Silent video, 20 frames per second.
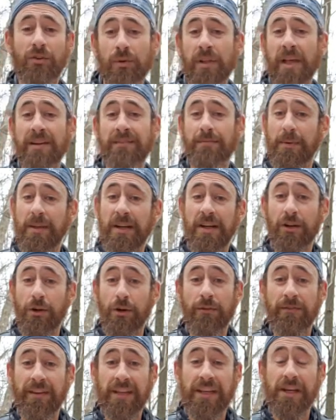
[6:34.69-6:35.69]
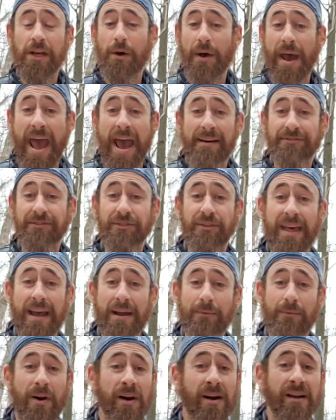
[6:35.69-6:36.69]
late for me to do a video after that
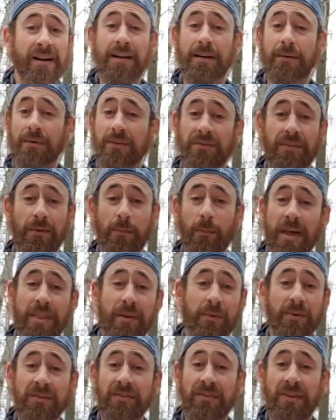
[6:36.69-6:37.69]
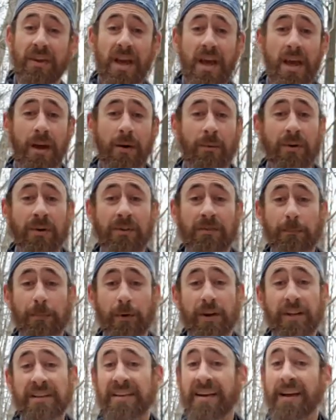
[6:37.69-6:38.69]
run, and the weather was
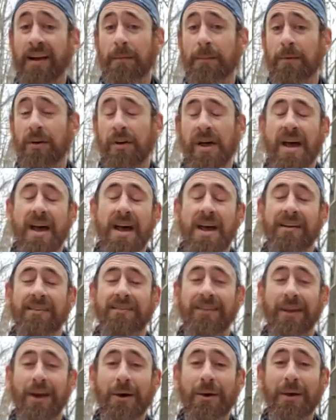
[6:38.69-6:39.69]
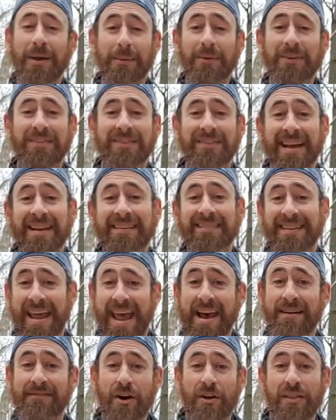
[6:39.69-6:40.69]
pretty terrible. So it was nice to
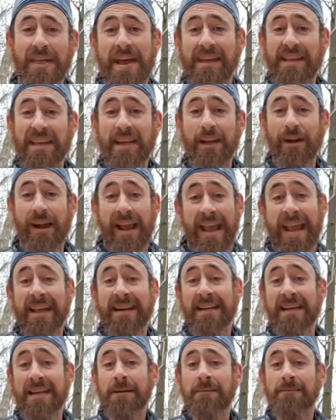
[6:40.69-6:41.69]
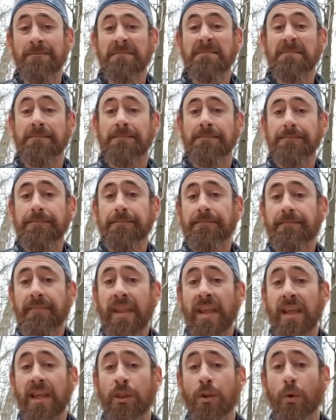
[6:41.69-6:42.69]
have all that gear handy.
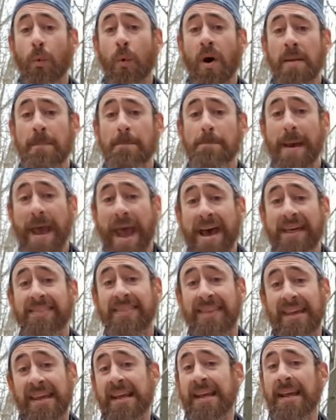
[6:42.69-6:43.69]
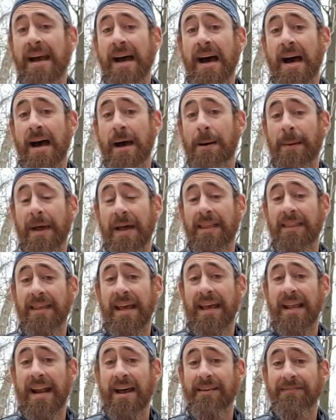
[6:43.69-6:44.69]
The one bad thing
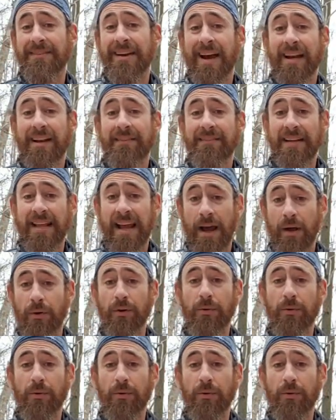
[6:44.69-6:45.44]
that I've kind of encountered